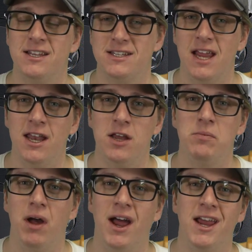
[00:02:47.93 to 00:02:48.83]
standing
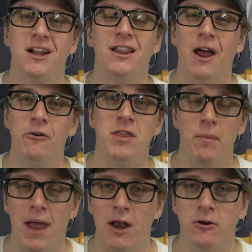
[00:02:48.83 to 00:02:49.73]
by and allowing the
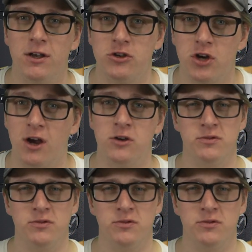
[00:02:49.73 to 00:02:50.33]
battery to charge,